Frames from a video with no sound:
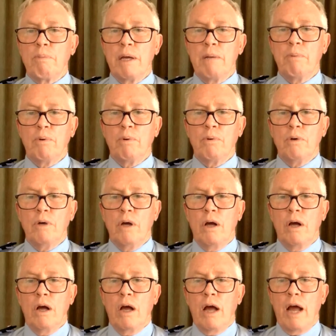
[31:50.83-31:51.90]
people,
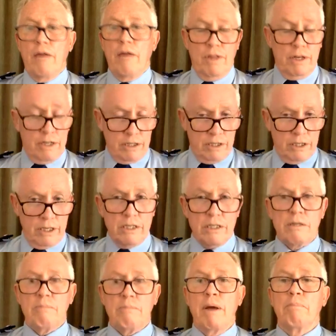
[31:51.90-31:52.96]
and the
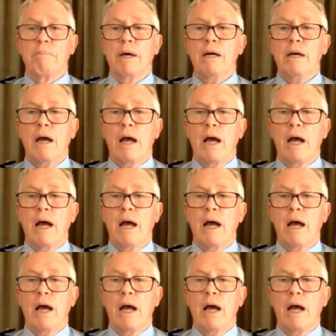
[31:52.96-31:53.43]
deceased member